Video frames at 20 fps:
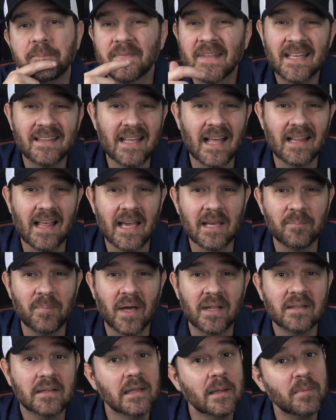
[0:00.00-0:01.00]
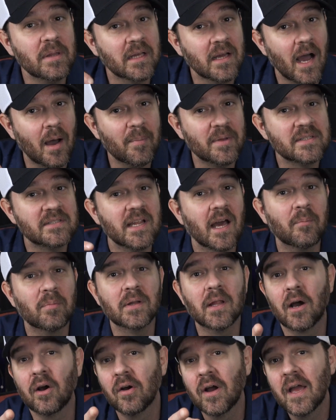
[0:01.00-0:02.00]
Hit that like button. Leave me the comments down
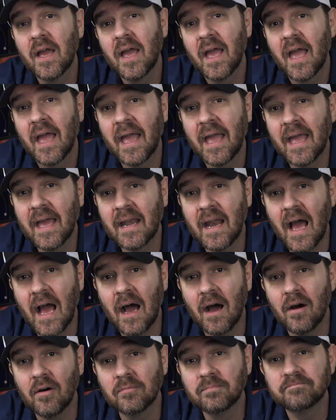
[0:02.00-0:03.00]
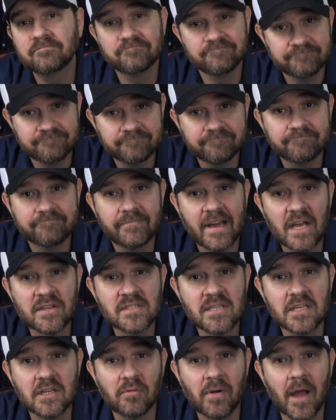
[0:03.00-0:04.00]
below, and I'll
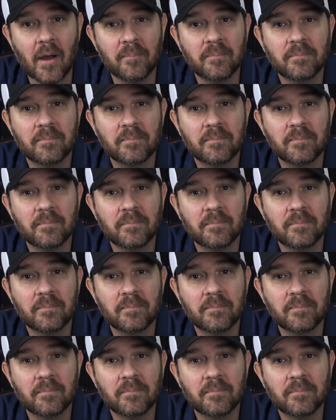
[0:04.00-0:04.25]
see you around.